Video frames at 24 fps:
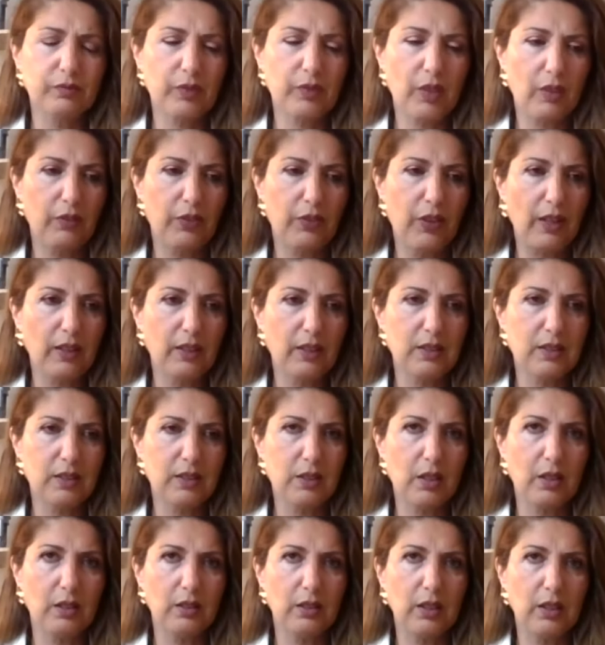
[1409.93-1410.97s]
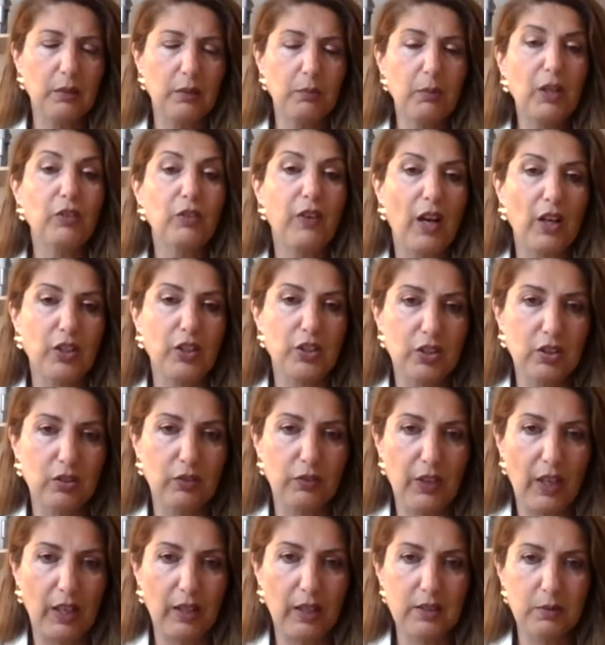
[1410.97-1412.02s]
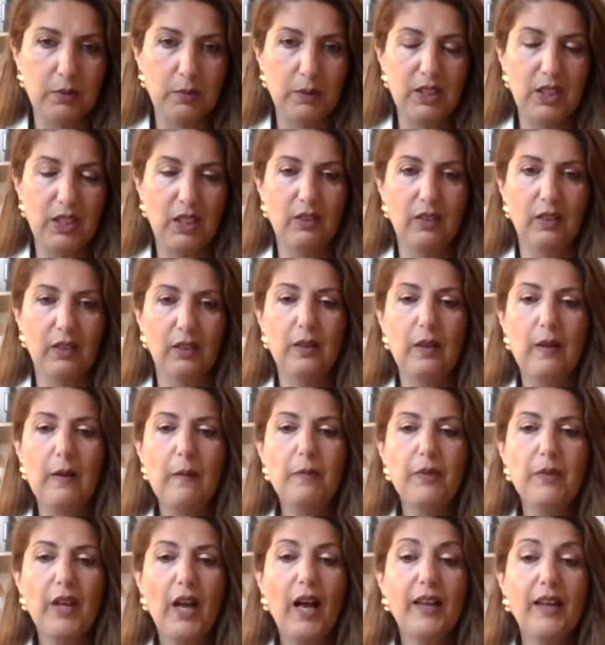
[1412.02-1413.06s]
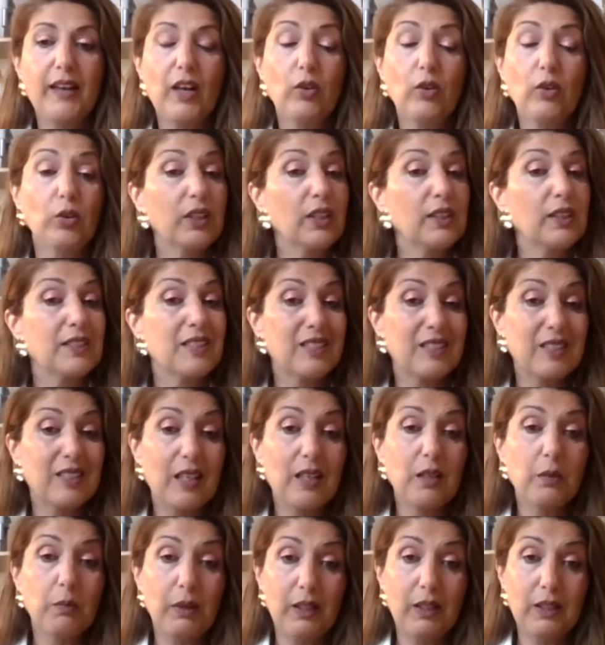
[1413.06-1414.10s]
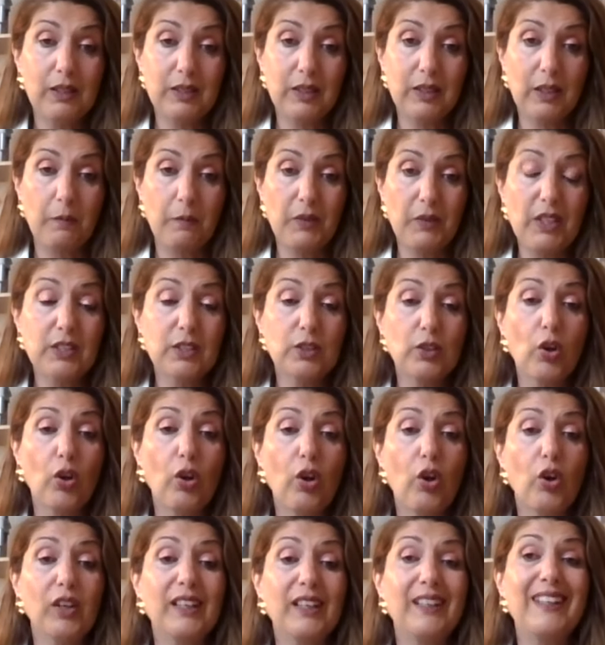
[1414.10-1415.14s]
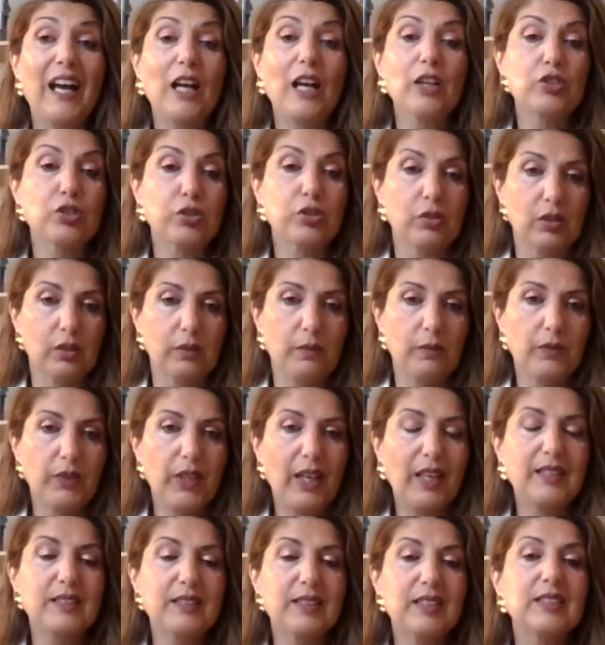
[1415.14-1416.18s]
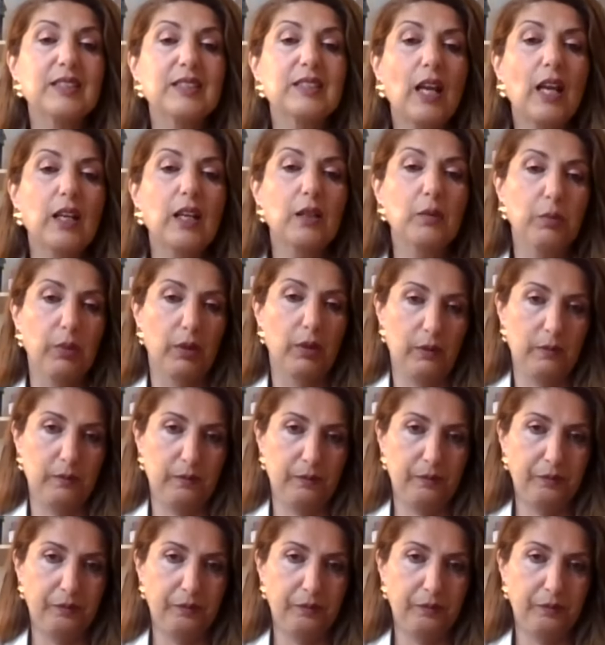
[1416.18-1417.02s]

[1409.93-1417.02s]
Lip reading: fragrance, the manufacturers of fragrance material are now looking at sustainability. It's no longer natural; it's sustainable.